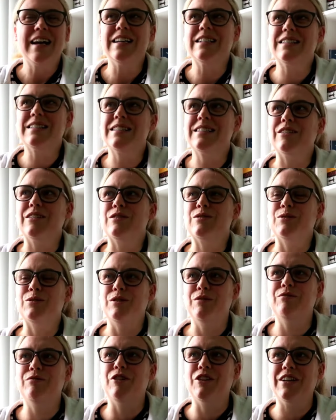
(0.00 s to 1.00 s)
it's
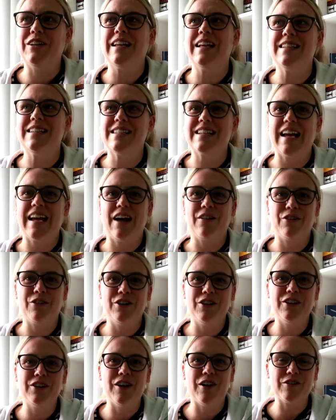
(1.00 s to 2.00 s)
sort of running in
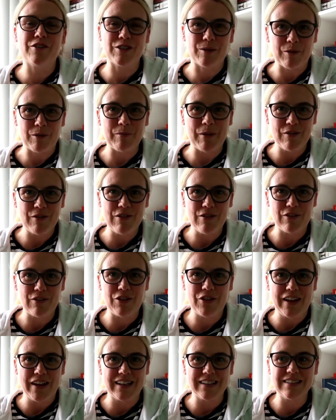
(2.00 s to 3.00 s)
together some of my
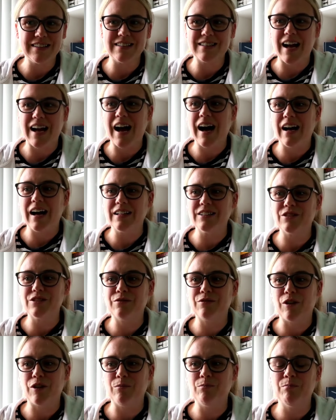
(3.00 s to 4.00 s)
favourite things and
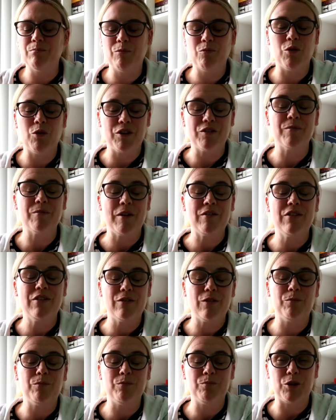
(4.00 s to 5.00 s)
from one of my
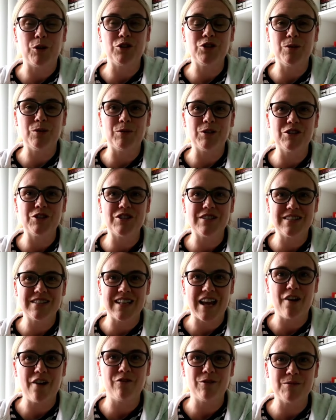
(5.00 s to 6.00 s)
favourite booktubers,
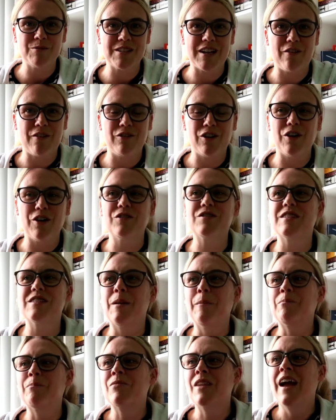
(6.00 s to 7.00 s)
Steph from Steph Loves.
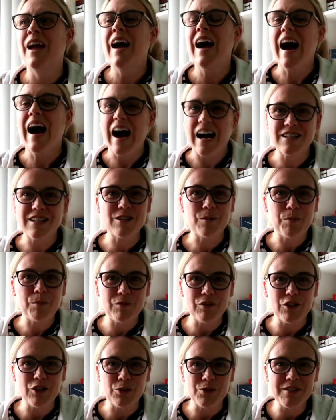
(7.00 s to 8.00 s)
Hands up
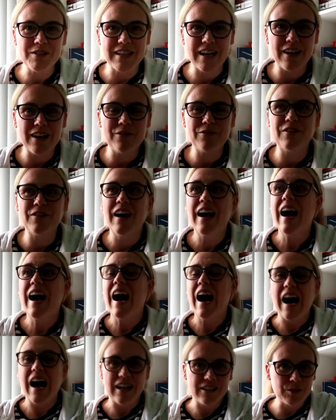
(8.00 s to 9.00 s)
if you know Steph,
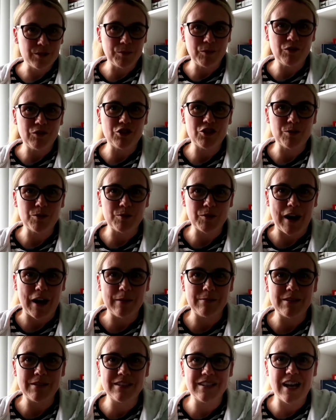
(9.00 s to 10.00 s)
hands up if you're
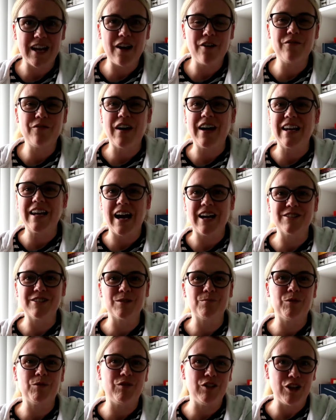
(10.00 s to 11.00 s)
subscribed to Steph, and
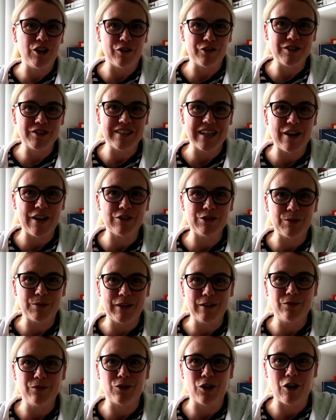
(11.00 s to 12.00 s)
hands up if you love Steph's
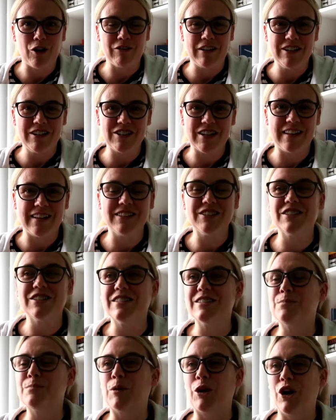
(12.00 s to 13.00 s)
24 hour rain
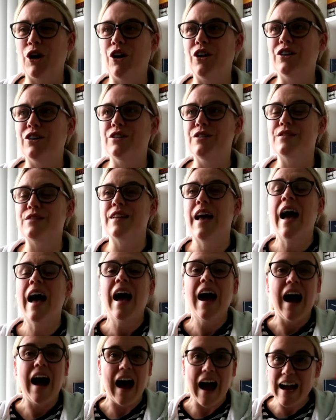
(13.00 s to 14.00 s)
challenges because
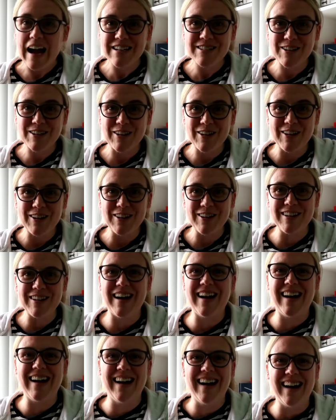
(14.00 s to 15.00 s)
I
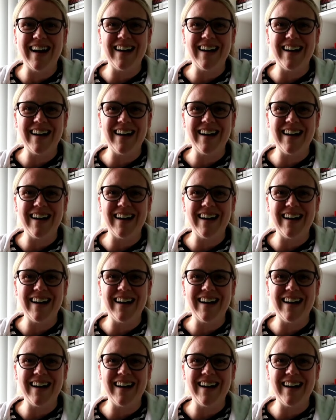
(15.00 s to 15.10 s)
do.